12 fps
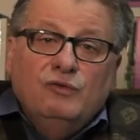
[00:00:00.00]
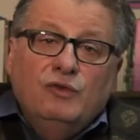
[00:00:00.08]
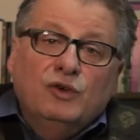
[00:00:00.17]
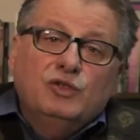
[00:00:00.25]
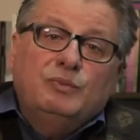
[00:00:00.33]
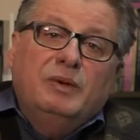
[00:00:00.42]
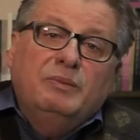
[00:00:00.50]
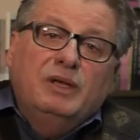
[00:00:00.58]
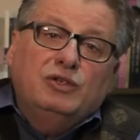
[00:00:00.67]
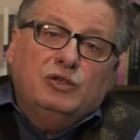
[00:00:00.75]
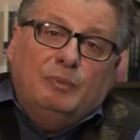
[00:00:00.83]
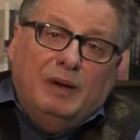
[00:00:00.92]
These were the
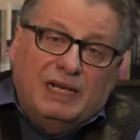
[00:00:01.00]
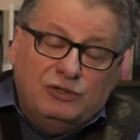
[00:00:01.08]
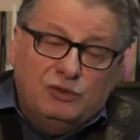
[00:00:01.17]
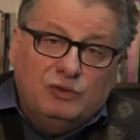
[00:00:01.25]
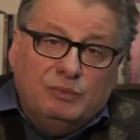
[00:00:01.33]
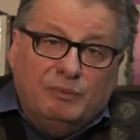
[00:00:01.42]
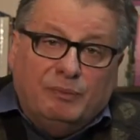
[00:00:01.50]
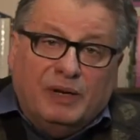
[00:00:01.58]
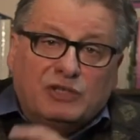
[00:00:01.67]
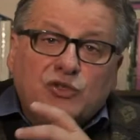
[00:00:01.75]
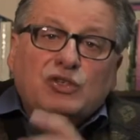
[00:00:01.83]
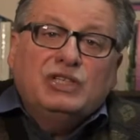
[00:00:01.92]
first steps
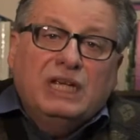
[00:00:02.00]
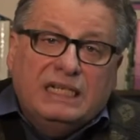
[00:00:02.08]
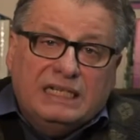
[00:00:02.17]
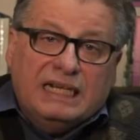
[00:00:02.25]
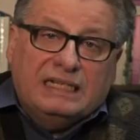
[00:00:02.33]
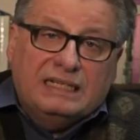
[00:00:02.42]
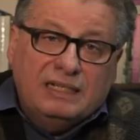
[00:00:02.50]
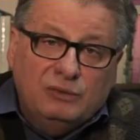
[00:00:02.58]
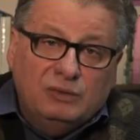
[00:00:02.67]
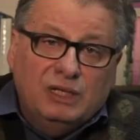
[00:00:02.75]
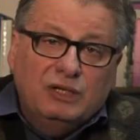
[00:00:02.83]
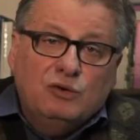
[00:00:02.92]
towards the
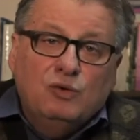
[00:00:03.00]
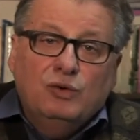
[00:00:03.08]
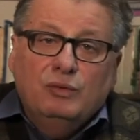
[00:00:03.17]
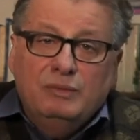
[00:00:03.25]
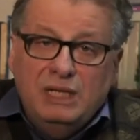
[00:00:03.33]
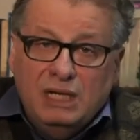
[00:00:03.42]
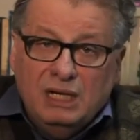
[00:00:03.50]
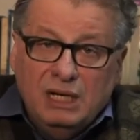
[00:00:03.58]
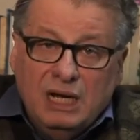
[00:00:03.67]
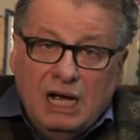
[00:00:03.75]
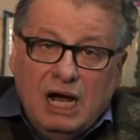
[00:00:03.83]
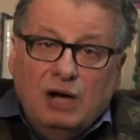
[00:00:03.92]
socialization of the
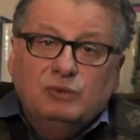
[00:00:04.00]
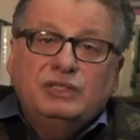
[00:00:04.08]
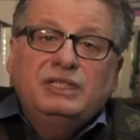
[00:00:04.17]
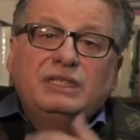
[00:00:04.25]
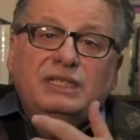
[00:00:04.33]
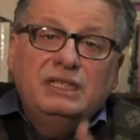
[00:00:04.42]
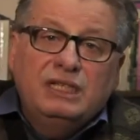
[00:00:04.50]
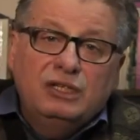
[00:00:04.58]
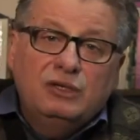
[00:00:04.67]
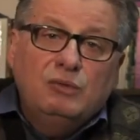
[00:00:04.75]
economy, followed